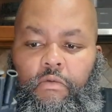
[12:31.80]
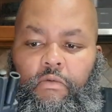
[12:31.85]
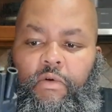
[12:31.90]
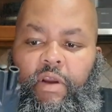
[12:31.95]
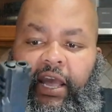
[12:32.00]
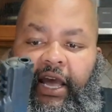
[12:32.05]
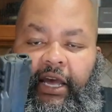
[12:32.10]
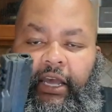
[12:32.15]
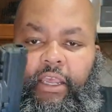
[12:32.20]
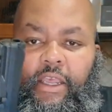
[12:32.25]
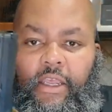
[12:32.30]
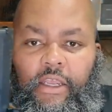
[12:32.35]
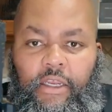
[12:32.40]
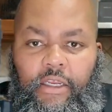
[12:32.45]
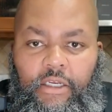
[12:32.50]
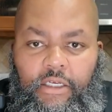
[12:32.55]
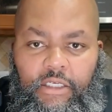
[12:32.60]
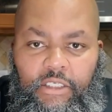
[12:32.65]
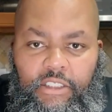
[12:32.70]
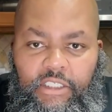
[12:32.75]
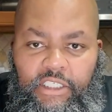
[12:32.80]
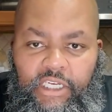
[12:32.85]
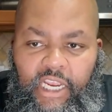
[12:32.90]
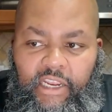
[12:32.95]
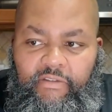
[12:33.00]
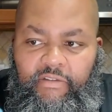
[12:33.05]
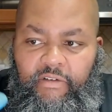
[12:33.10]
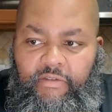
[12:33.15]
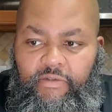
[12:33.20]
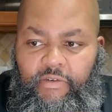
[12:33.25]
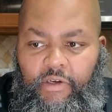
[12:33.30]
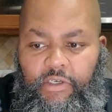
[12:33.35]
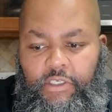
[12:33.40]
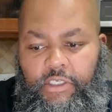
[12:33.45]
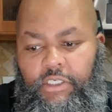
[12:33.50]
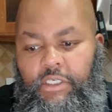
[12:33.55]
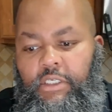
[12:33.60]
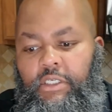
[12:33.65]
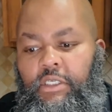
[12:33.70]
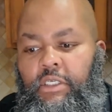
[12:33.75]
Rack, check for
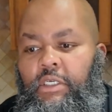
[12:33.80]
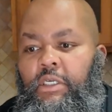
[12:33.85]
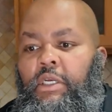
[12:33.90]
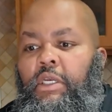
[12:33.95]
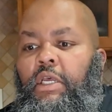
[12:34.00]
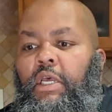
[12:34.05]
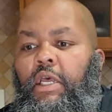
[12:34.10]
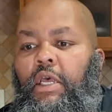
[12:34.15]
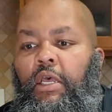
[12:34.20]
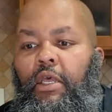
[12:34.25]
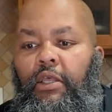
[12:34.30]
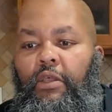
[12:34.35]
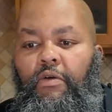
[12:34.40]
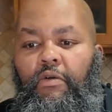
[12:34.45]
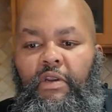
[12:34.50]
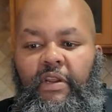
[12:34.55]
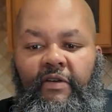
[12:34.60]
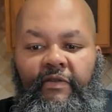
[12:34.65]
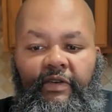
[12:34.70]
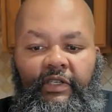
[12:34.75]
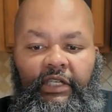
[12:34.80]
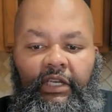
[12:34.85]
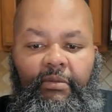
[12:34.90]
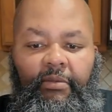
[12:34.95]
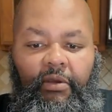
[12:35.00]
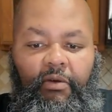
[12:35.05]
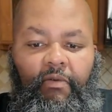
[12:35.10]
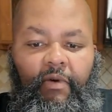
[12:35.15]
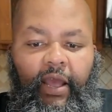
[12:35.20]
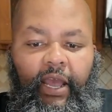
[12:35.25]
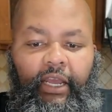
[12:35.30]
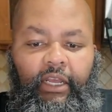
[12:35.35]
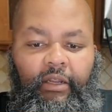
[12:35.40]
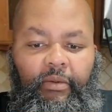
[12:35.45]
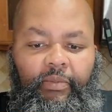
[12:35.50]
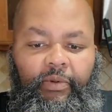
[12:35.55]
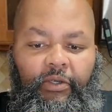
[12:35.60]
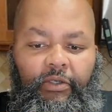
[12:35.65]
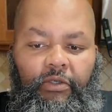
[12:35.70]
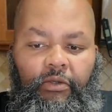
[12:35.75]
function. You'll never see me rack
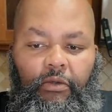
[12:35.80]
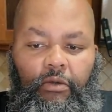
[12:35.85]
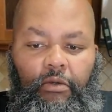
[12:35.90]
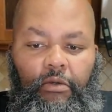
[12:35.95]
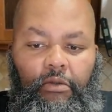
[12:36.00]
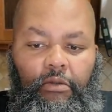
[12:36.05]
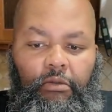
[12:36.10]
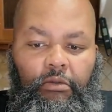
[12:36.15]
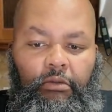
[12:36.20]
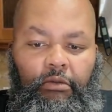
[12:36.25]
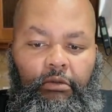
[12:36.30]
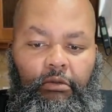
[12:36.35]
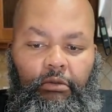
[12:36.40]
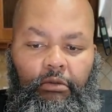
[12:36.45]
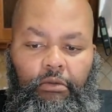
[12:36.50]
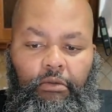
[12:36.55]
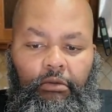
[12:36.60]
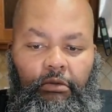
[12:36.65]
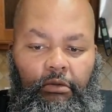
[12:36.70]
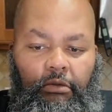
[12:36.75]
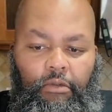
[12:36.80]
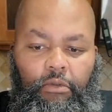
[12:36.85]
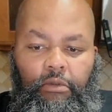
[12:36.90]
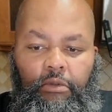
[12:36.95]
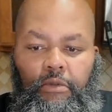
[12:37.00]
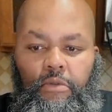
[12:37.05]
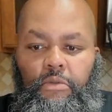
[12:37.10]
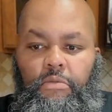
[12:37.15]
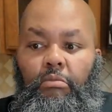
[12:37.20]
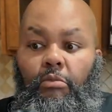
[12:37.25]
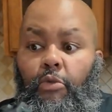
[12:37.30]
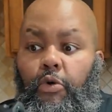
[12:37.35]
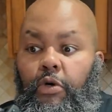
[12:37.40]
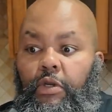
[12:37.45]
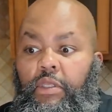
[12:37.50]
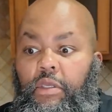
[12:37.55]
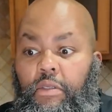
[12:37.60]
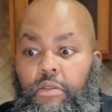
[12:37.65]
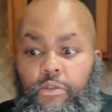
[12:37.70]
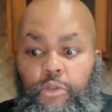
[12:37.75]
a pistol
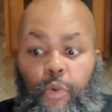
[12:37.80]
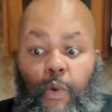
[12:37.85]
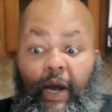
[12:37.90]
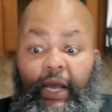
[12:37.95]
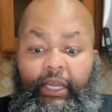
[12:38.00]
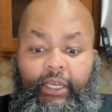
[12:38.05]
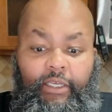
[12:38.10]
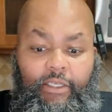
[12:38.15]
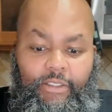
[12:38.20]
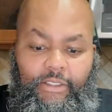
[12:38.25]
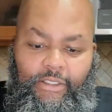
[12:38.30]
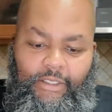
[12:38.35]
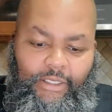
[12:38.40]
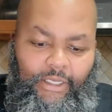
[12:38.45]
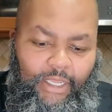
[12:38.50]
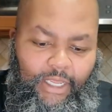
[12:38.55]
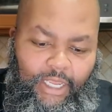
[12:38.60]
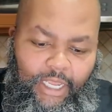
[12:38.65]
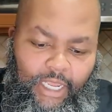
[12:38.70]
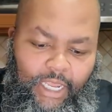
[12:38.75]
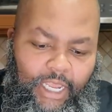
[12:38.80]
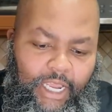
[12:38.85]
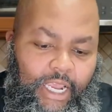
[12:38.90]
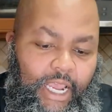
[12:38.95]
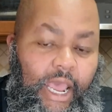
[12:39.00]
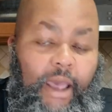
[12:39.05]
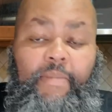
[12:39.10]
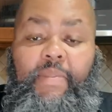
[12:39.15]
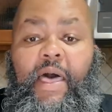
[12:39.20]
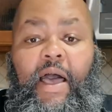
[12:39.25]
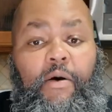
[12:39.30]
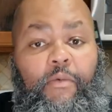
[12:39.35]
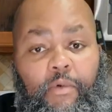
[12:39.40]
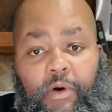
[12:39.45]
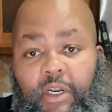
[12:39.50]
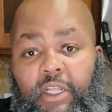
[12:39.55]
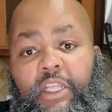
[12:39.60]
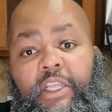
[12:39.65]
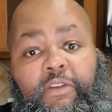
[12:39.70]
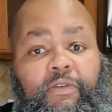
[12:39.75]
more than twice. I'm not
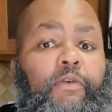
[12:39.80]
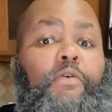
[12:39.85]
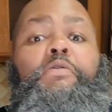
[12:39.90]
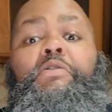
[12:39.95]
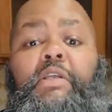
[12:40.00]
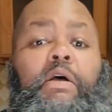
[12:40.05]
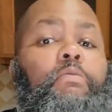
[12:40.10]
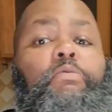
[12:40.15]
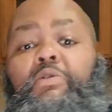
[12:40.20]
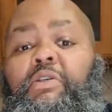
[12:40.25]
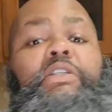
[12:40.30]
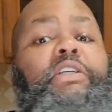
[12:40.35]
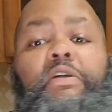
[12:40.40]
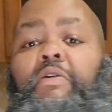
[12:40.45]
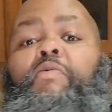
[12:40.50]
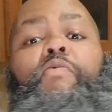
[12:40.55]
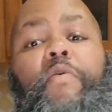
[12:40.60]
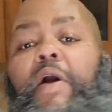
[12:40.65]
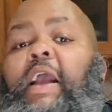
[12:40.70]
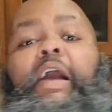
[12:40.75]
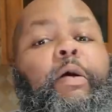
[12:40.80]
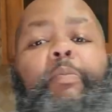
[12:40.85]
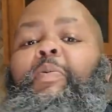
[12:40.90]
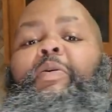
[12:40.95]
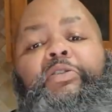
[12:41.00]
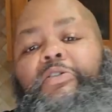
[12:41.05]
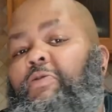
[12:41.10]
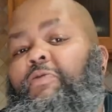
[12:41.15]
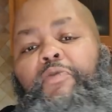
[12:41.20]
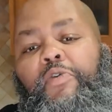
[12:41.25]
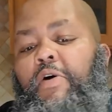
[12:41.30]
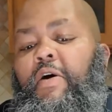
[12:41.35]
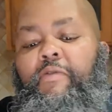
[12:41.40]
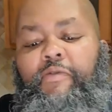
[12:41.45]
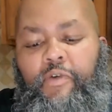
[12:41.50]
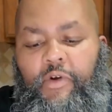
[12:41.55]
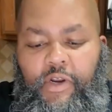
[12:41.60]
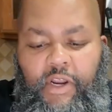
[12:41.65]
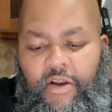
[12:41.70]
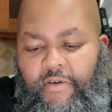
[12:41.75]
one of these folks that will sit and rack a pistol
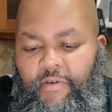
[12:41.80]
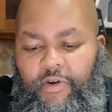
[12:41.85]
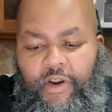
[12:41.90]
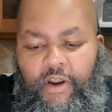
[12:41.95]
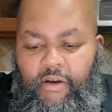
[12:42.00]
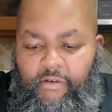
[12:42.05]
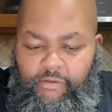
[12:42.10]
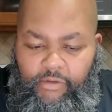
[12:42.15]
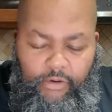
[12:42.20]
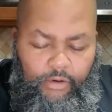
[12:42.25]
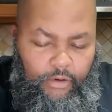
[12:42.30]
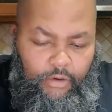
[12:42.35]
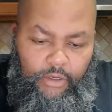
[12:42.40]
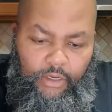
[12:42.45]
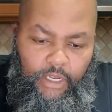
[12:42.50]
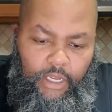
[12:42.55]
forever and ever and ever.